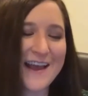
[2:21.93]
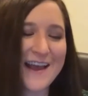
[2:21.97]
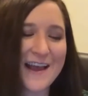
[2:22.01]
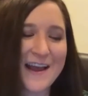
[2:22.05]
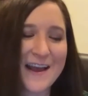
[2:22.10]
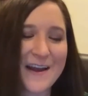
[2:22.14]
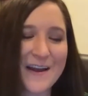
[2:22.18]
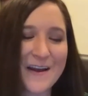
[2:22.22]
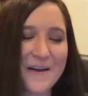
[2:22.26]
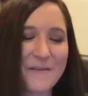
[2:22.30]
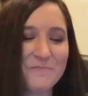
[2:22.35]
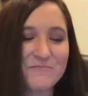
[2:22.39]

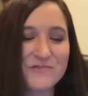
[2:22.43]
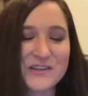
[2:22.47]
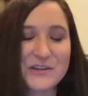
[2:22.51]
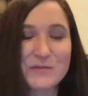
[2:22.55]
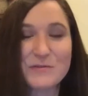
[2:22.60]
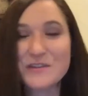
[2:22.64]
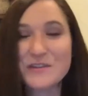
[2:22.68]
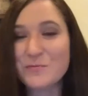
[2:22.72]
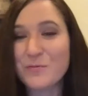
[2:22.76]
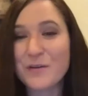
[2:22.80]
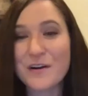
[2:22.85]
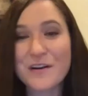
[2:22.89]
um, she
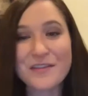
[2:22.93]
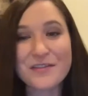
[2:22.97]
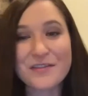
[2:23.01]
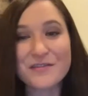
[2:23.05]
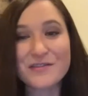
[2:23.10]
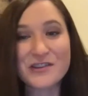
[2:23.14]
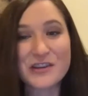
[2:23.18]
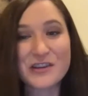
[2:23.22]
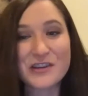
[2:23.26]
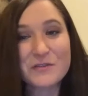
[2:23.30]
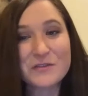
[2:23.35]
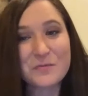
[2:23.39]
was worth
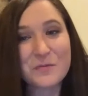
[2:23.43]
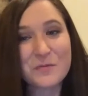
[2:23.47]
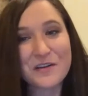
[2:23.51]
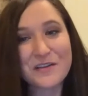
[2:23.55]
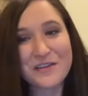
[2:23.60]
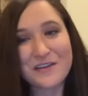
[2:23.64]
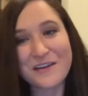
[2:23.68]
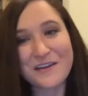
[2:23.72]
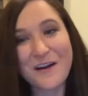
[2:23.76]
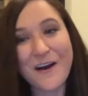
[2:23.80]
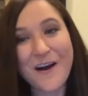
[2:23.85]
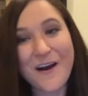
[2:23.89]
she was worth
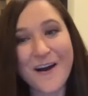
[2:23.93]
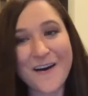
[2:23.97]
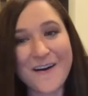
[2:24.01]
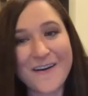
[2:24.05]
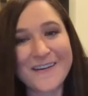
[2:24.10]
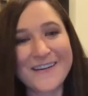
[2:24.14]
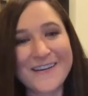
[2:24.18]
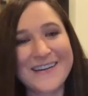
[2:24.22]
it all.